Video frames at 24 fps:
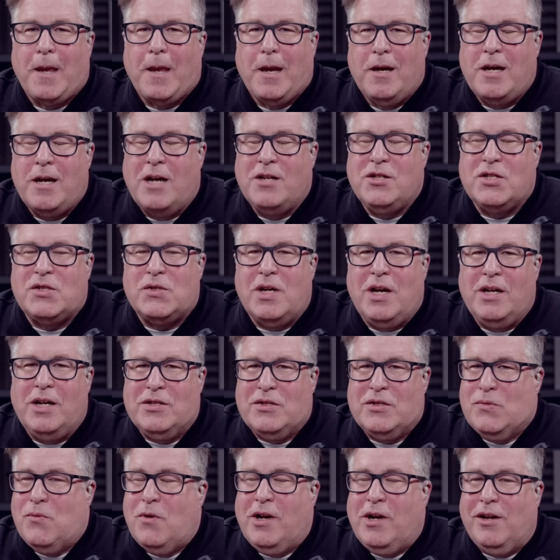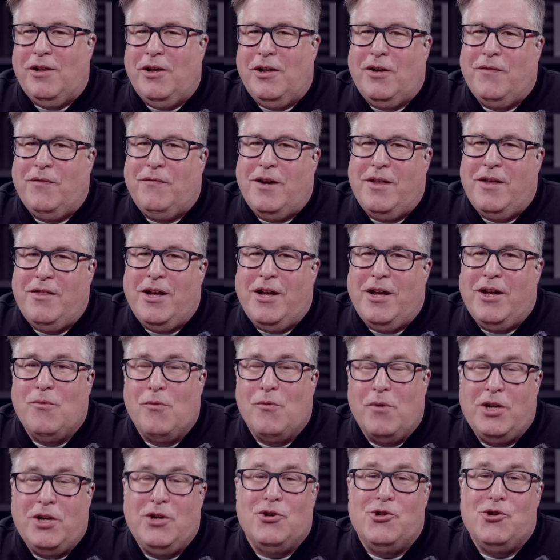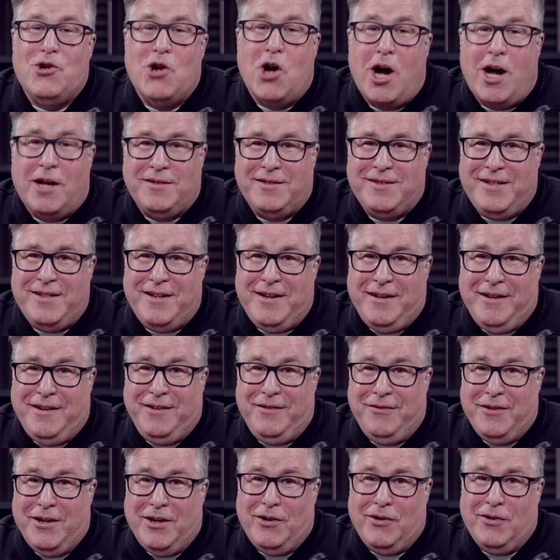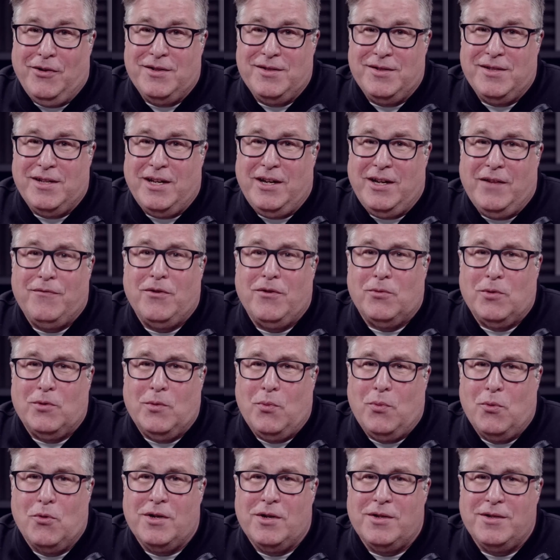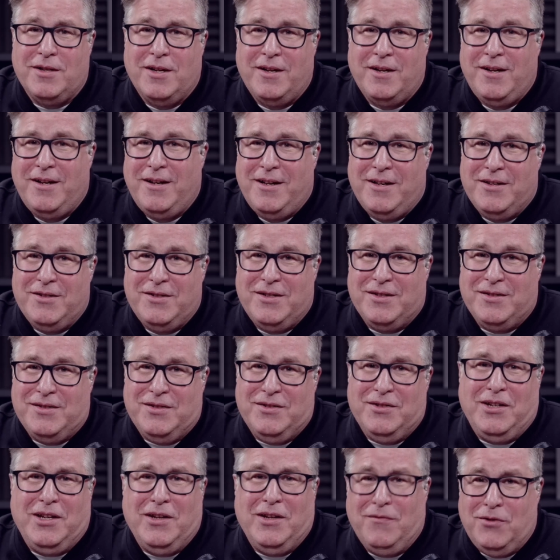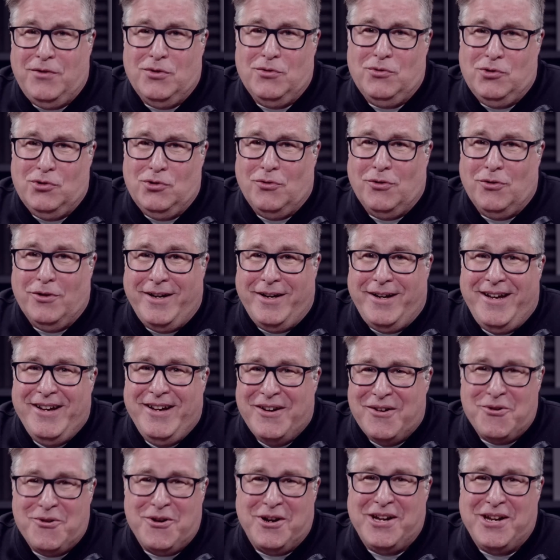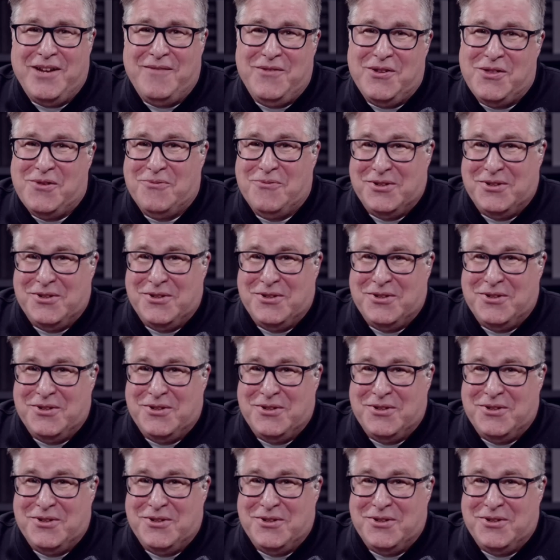Yeah, I just want to clarify that what you're not saying there is that if a report doesn't give you joy or give you the